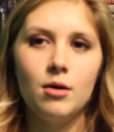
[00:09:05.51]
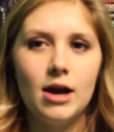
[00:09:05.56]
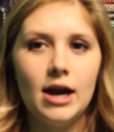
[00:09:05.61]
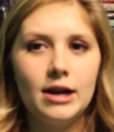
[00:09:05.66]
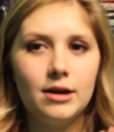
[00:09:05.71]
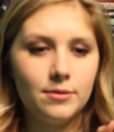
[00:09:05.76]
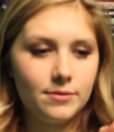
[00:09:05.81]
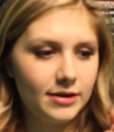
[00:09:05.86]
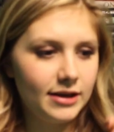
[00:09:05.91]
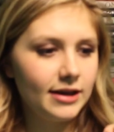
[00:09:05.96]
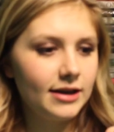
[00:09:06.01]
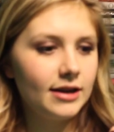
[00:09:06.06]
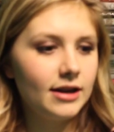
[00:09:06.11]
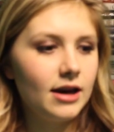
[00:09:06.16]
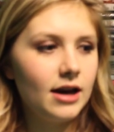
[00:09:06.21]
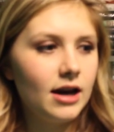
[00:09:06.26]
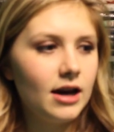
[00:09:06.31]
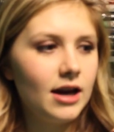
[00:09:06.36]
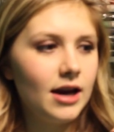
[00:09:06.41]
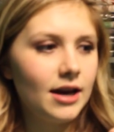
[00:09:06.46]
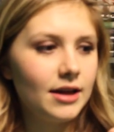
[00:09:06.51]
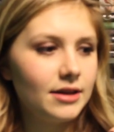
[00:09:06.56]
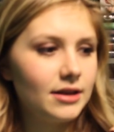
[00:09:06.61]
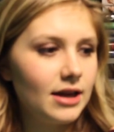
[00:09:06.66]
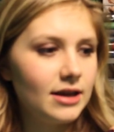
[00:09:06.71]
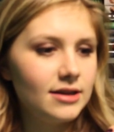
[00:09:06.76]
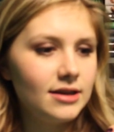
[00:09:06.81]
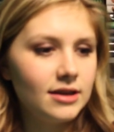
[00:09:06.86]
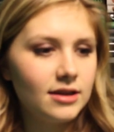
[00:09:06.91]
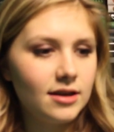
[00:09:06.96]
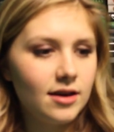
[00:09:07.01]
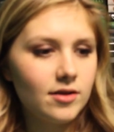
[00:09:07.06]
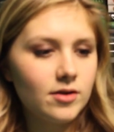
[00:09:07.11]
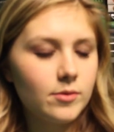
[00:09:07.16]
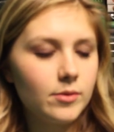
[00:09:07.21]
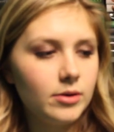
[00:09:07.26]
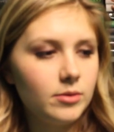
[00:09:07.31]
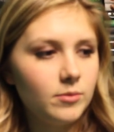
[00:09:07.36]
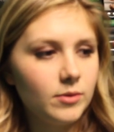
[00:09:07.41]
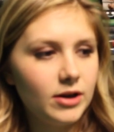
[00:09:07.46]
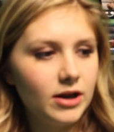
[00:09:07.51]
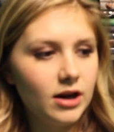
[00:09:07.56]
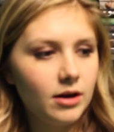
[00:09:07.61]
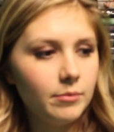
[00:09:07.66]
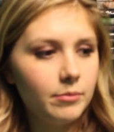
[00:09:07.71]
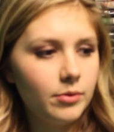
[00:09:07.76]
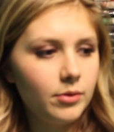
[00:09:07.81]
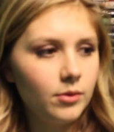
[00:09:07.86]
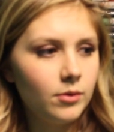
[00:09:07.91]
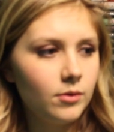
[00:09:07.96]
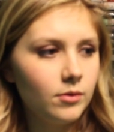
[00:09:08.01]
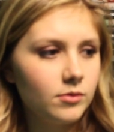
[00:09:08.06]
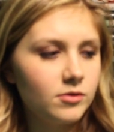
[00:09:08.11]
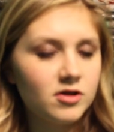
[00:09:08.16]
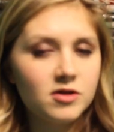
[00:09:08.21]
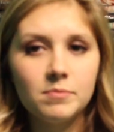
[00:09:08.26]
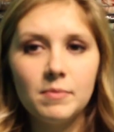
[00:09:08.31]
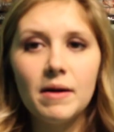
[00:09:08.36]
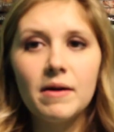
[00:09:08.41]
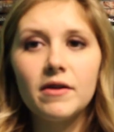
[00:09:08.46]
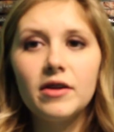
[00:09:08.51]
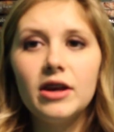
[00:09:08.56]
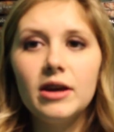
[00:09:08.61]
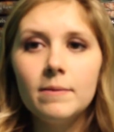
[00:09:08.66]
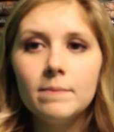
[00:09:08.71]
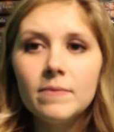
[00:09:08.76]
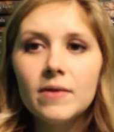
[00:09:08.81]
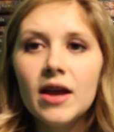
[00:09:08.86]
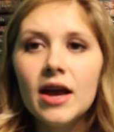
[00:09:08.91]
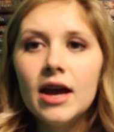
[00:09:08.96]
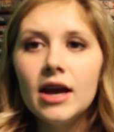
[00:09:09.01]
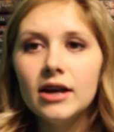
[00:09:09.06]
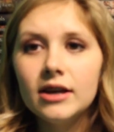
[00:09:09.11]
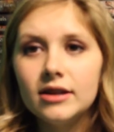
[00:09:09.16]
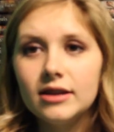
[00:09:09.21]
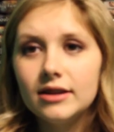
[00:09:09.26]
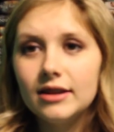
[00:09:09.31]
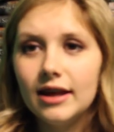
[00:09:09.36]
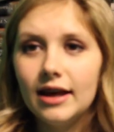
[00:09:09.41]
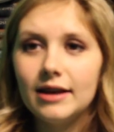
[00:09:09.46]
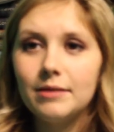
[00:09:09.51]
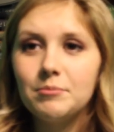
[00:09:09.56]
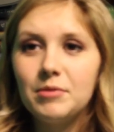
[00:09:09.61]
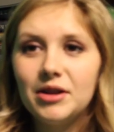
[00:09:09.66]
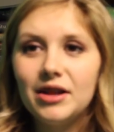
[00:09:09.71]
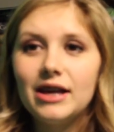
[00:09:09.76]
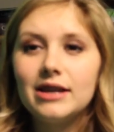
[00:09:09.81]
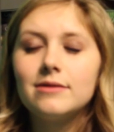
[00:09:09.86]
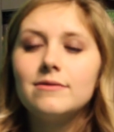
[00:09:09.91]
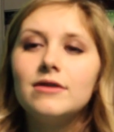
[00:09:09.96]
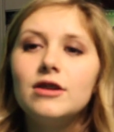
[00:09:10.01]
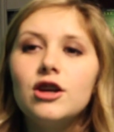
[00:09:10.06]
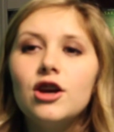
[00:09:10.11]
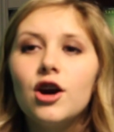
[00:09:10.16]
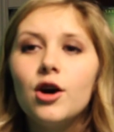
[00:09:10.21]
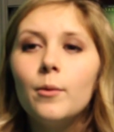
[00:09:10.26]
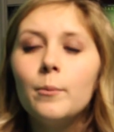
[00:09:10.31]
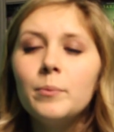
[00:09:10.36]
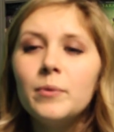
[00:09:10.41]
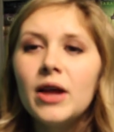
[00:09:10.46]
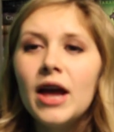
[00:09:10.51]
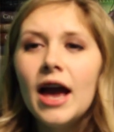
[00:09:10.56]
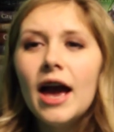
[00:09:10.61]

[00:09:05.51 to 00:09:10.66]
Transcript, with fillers: I think the other one went up just barely, like my last video.